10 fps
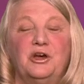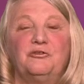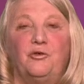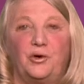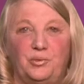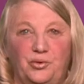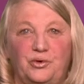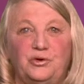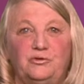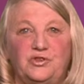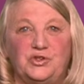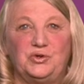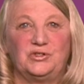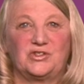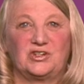for improved
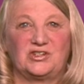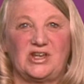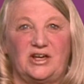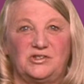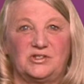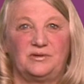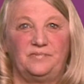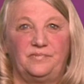student success.